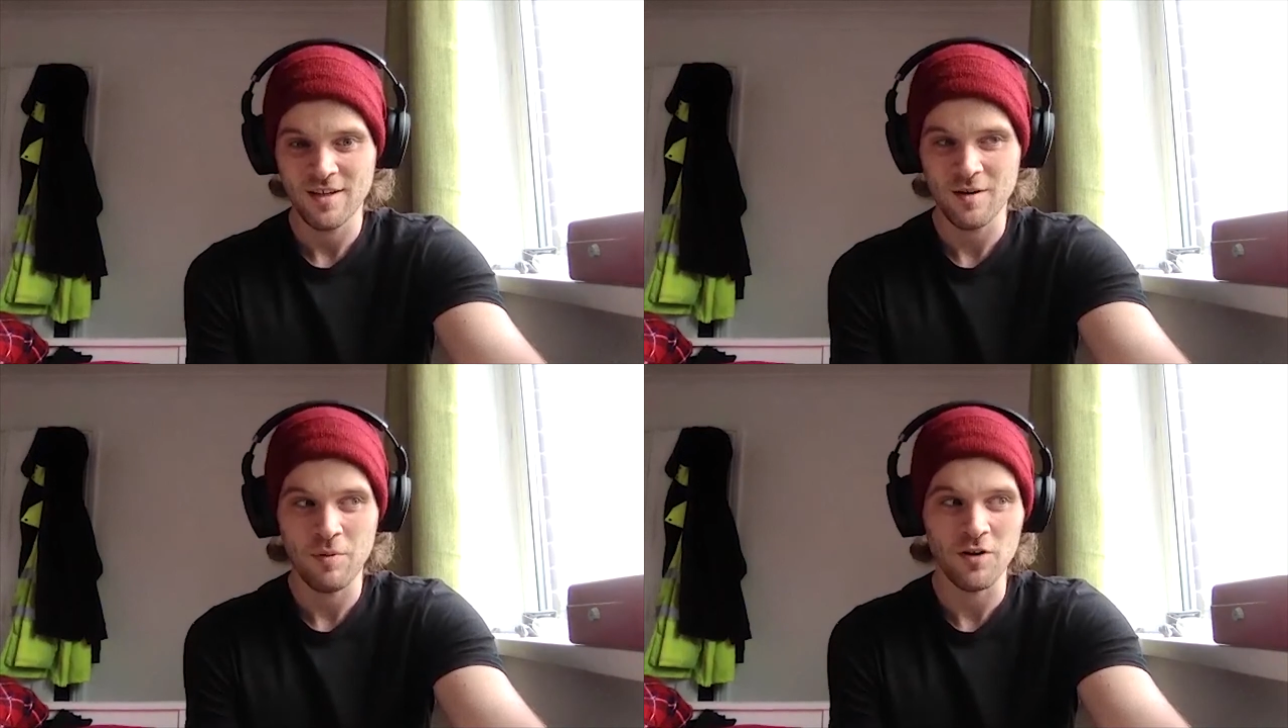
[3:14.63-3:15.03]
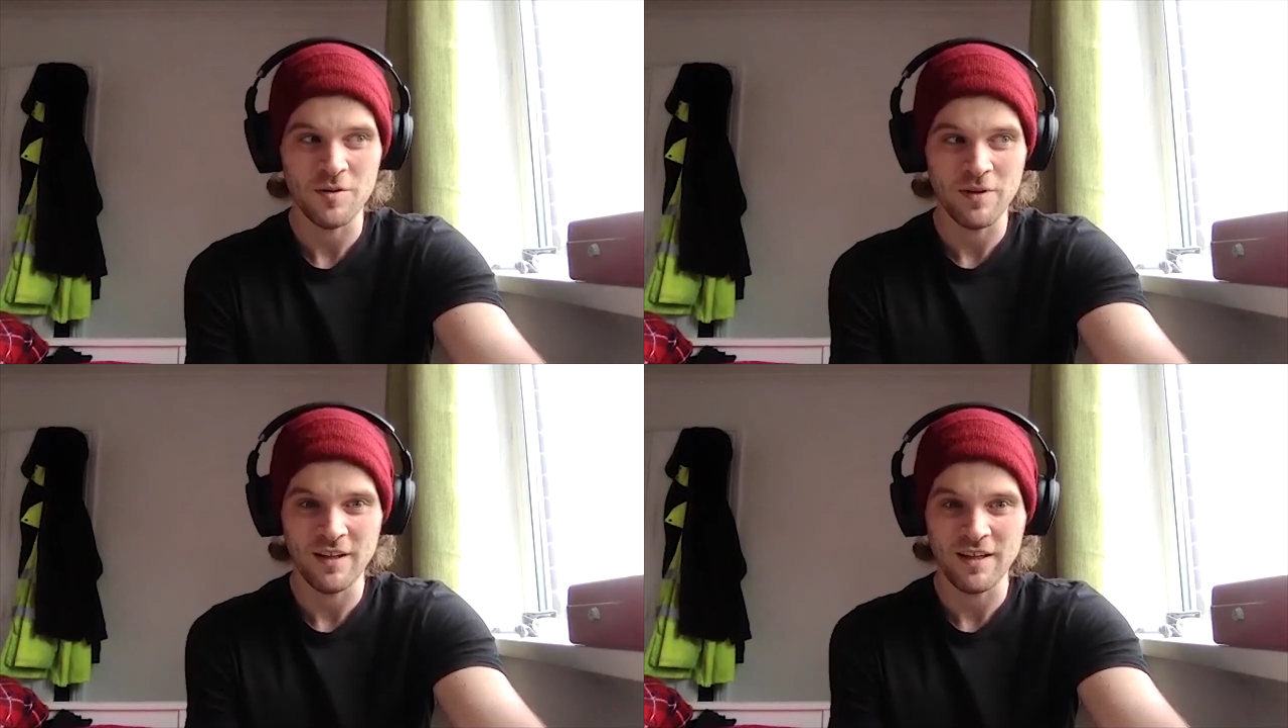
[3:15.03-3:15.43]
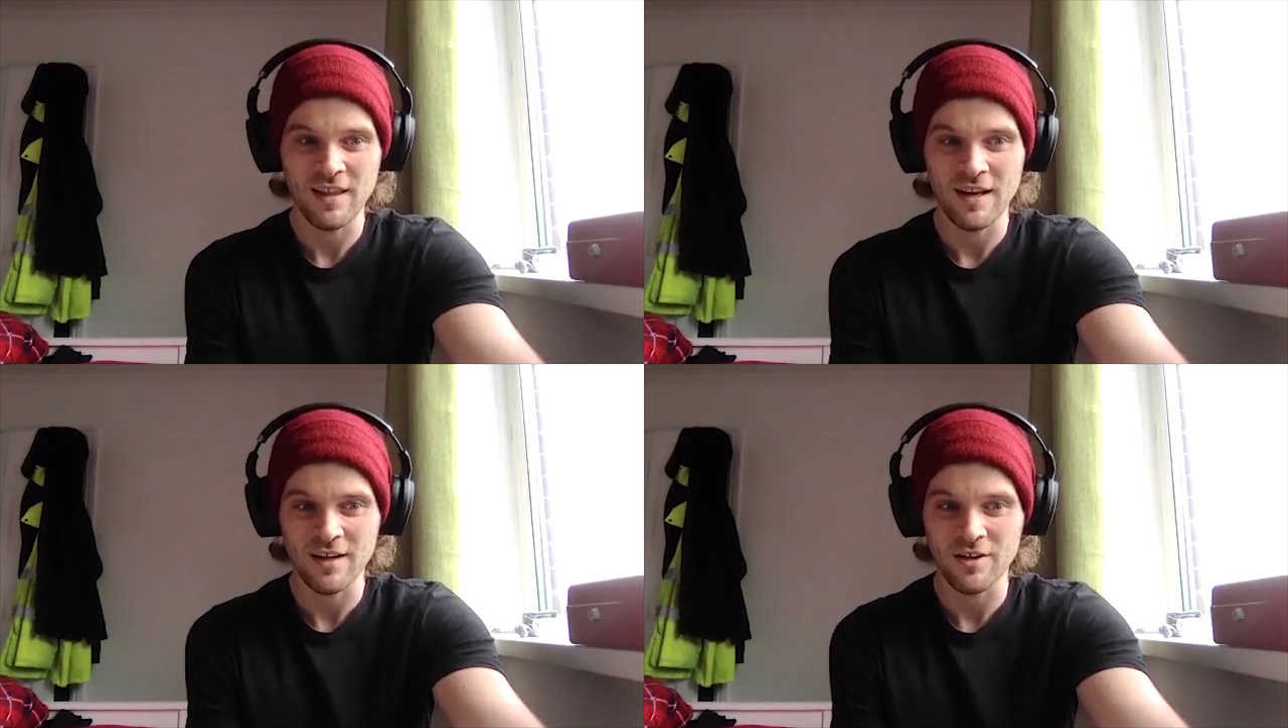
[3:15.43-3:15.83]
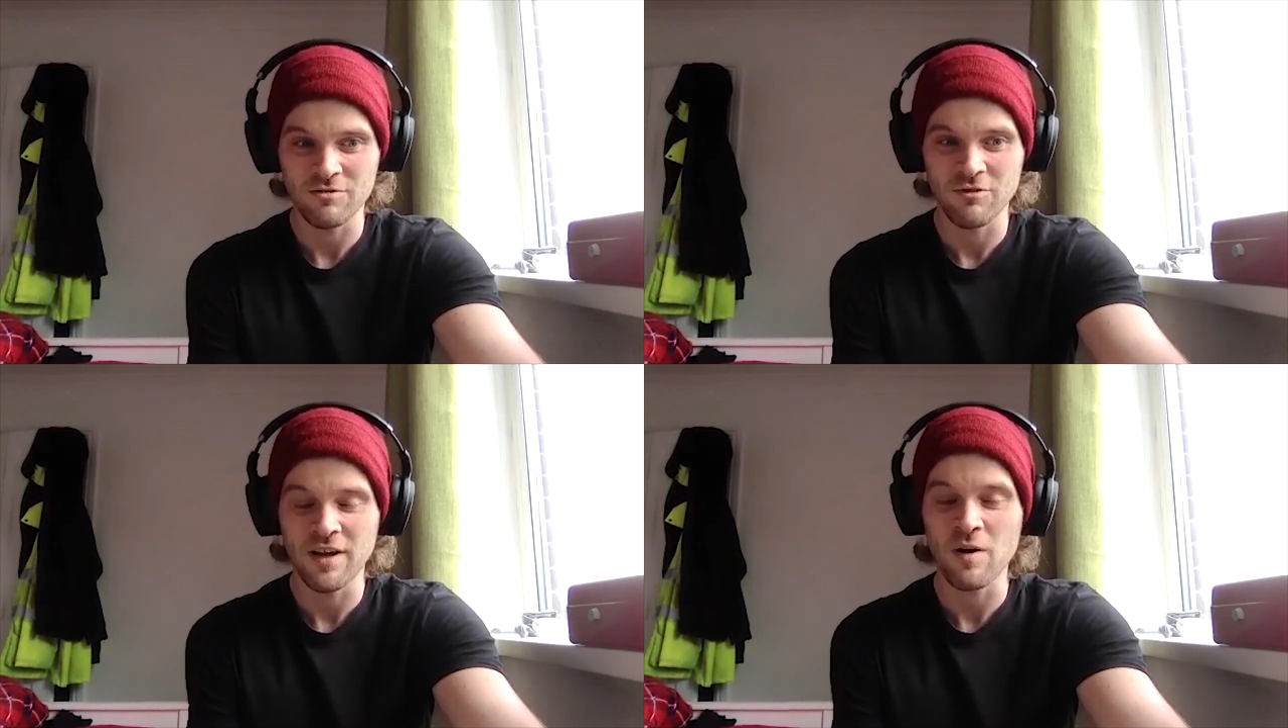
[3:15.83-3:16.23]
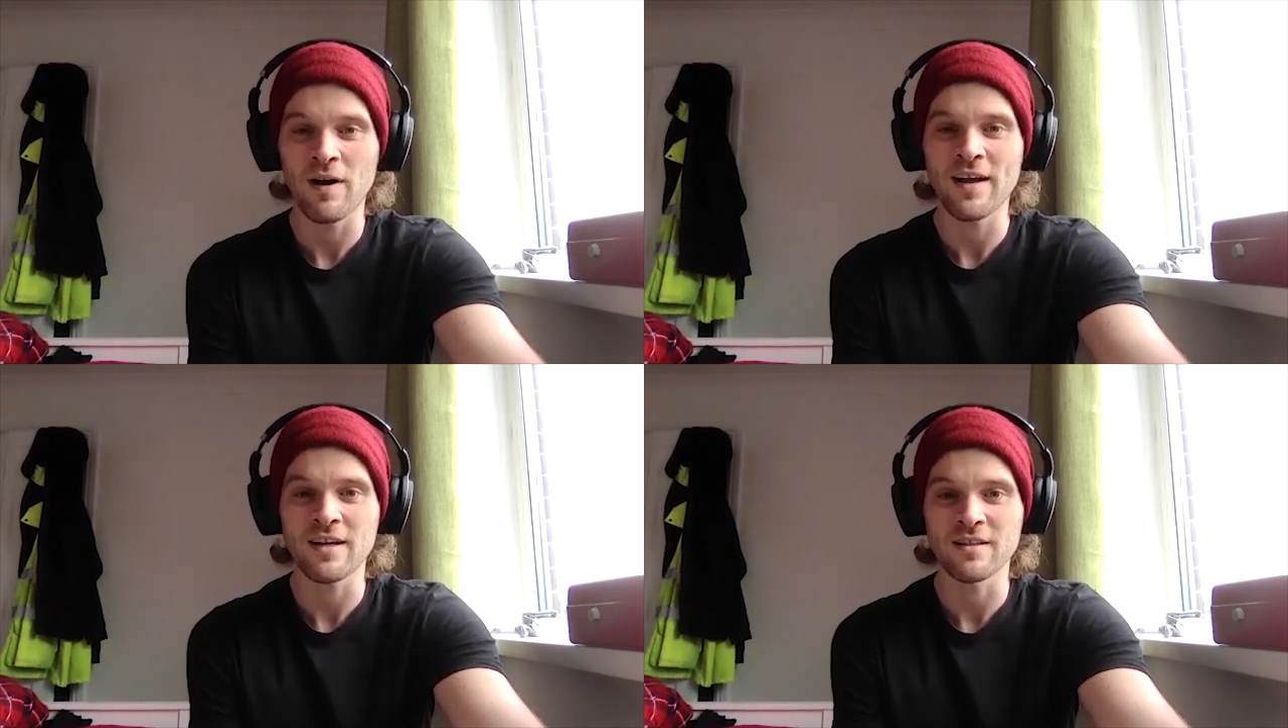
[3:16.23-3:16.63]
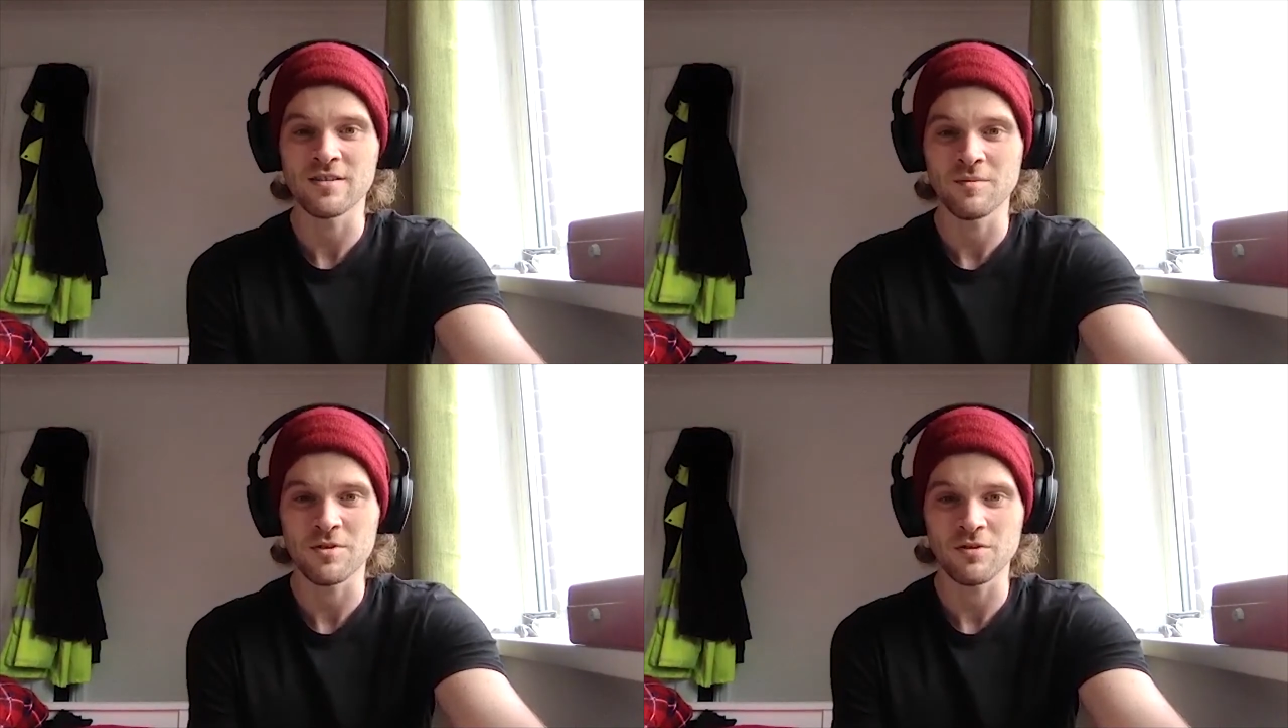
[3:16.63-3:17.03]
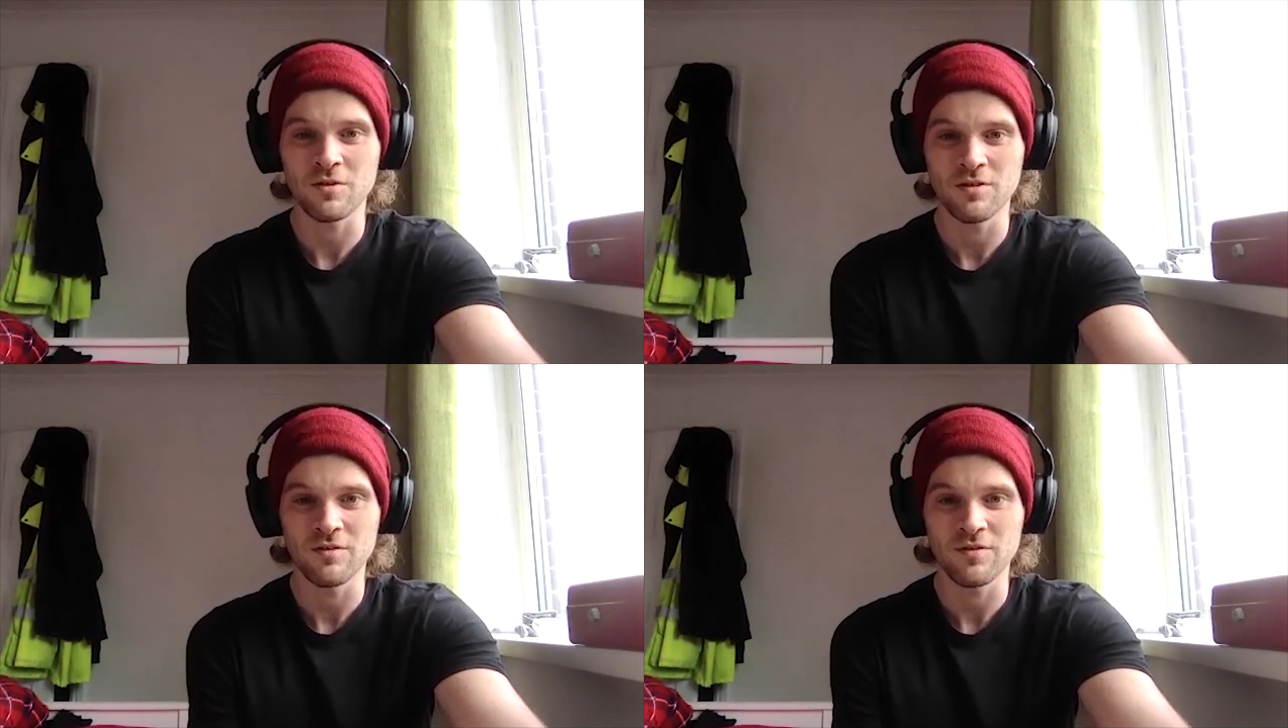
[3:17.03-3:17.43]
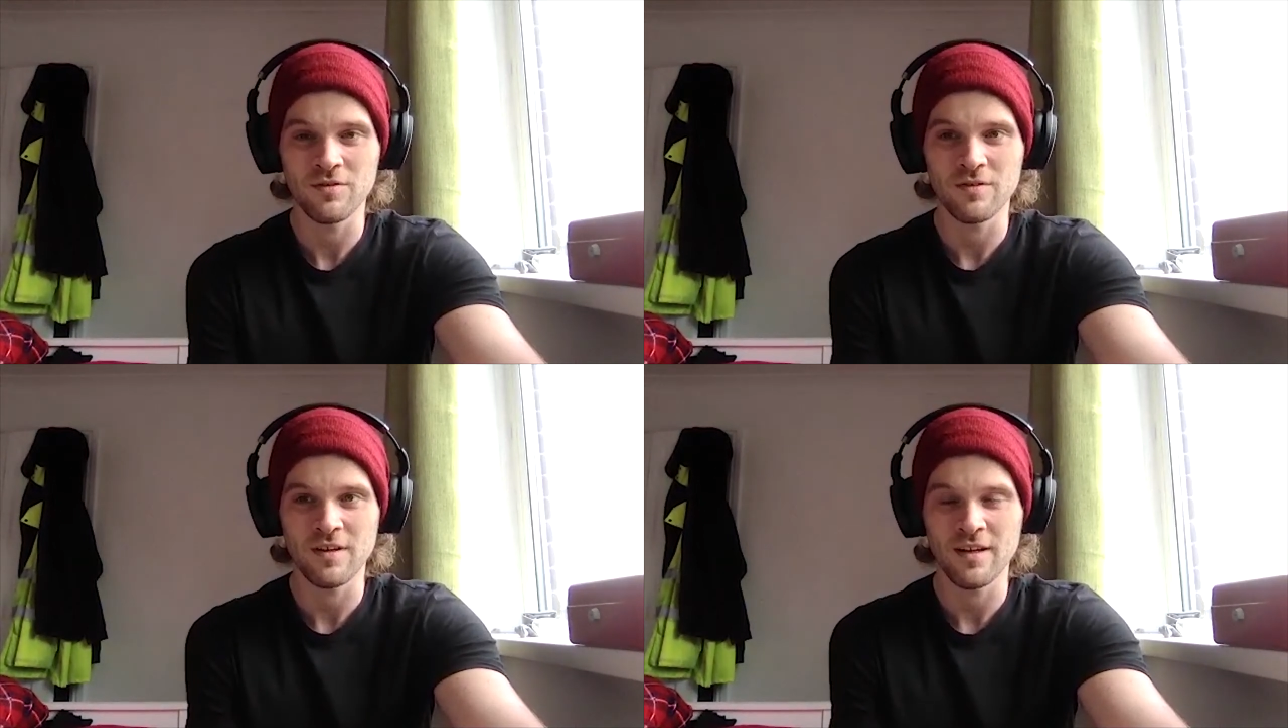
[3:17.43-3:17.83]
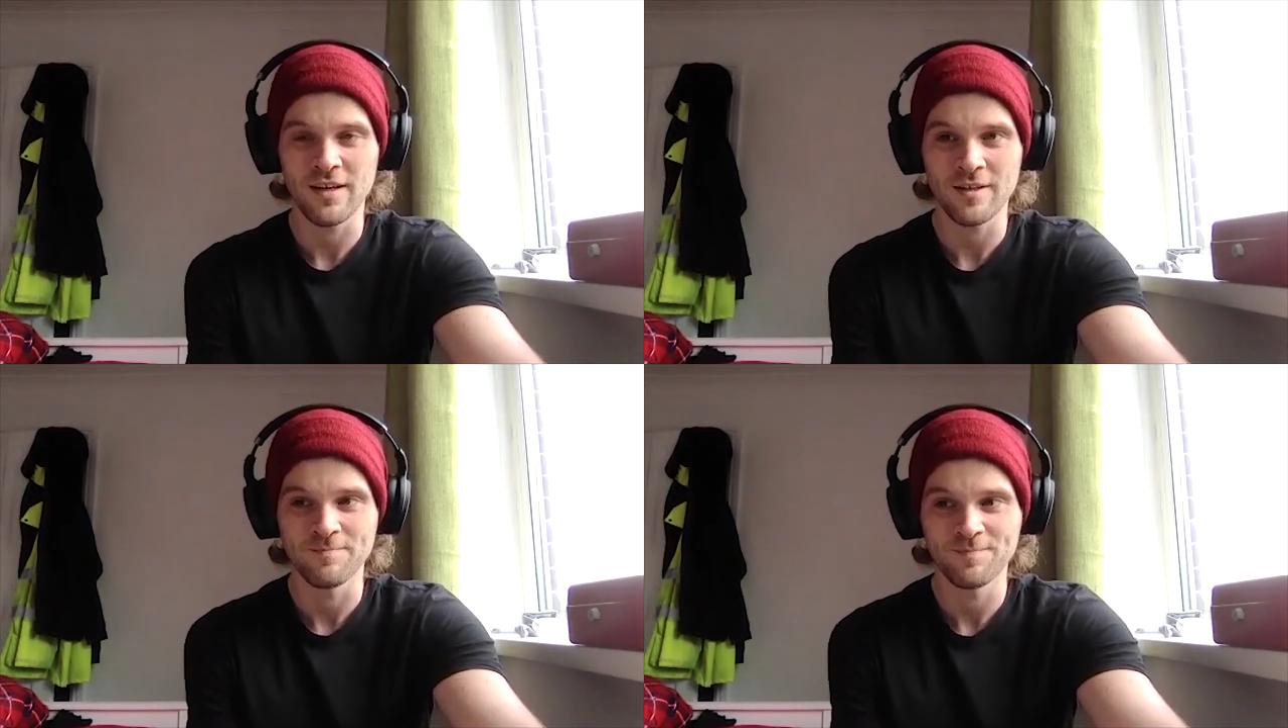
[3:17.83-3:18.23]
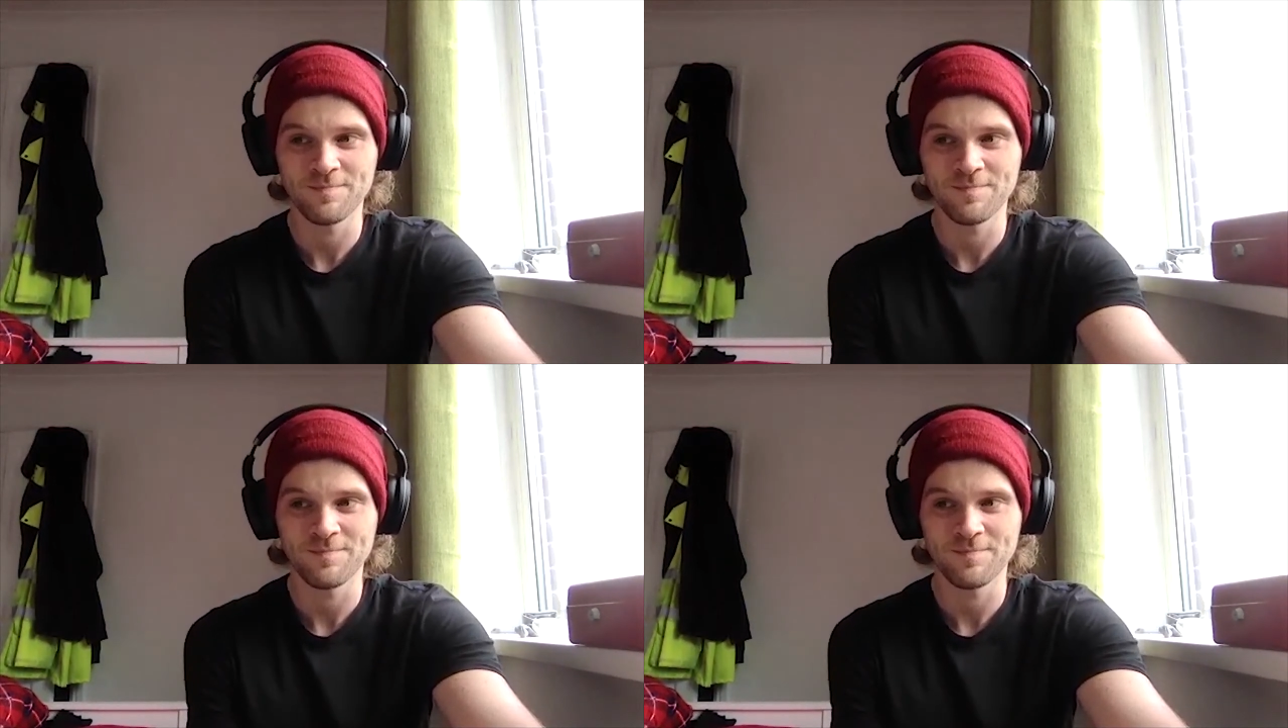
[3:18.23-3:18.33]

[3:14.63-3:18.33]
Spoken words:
a possibility that it could reawaken some sort of